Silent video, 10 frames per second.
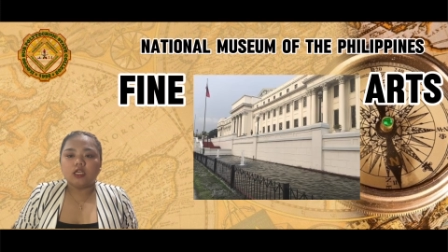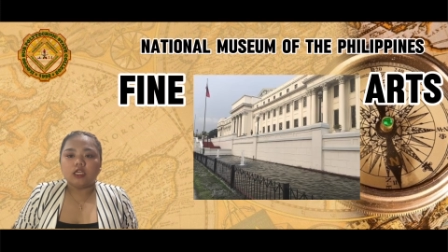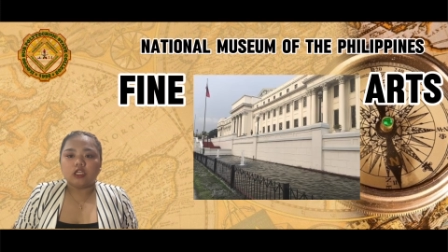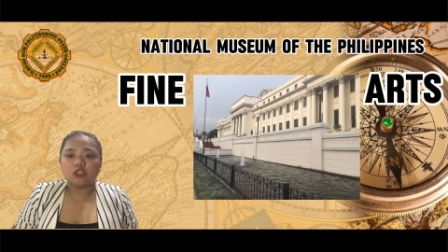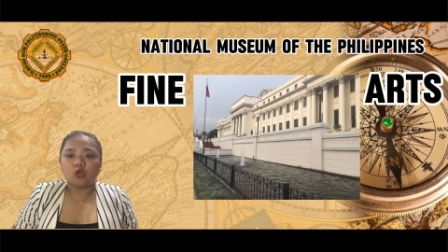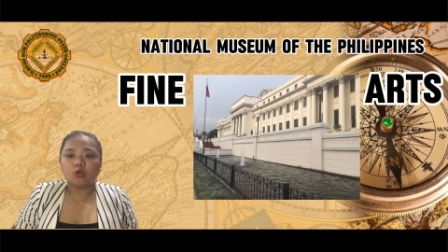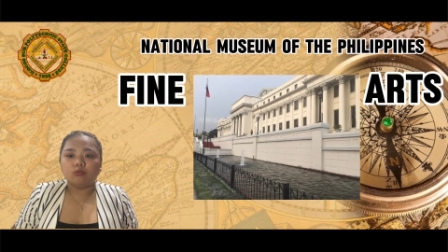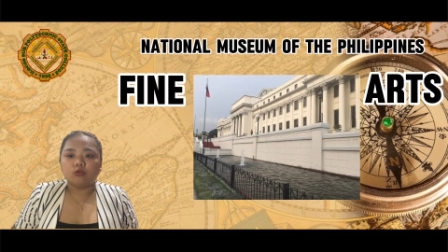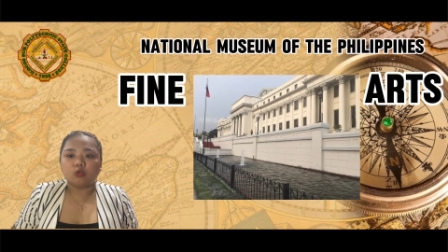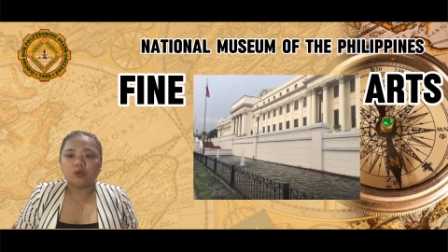is home
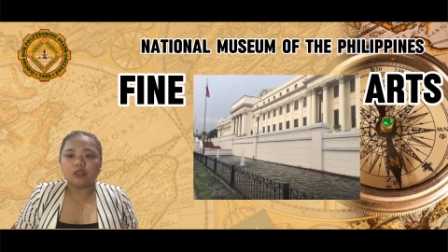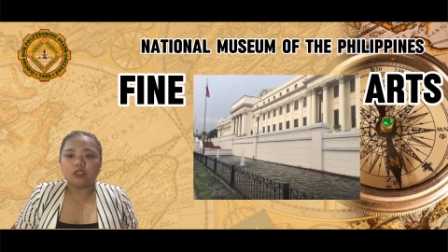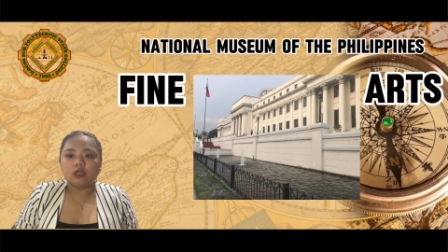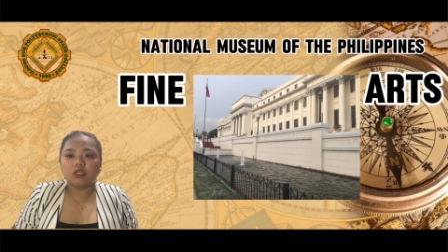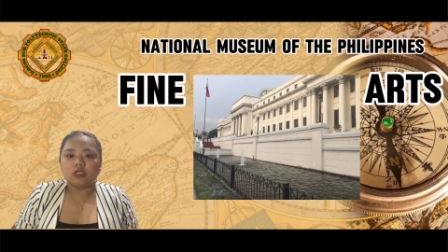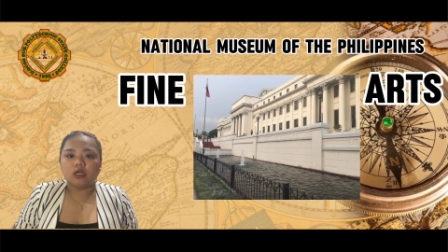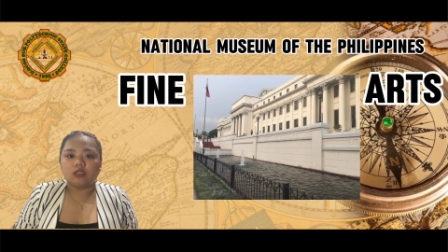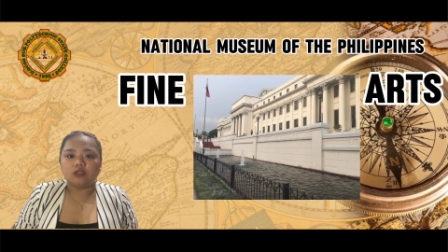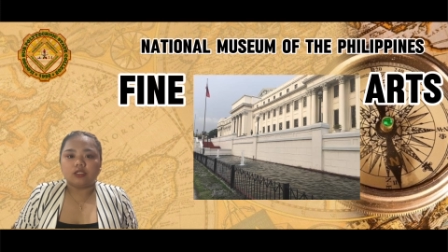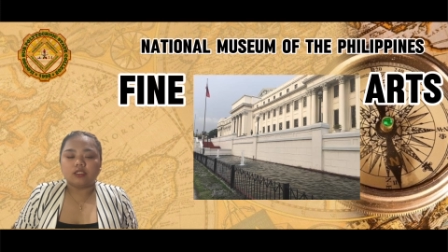to 29
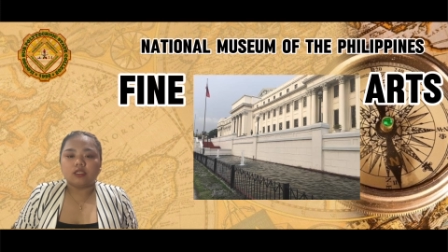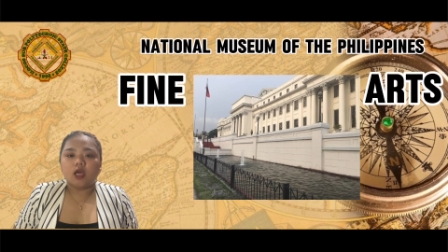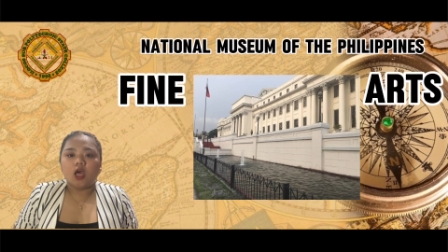galleries